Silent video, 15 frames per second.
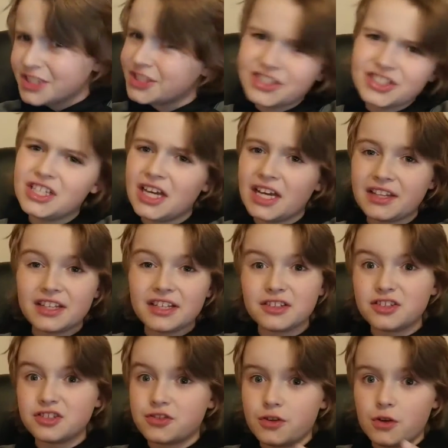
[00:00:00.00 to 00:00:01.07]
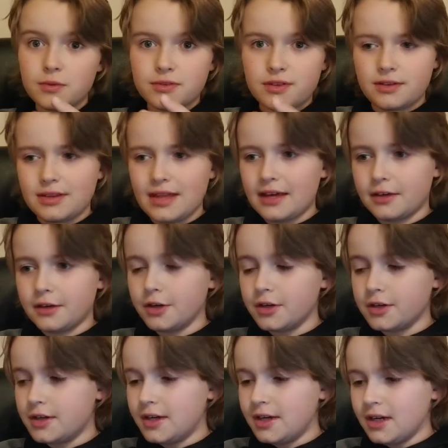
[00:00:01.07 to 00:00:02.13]
is, I think the show is the fact
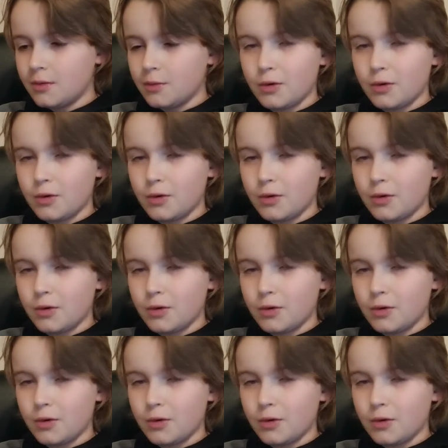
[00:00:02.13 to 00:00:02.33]
good,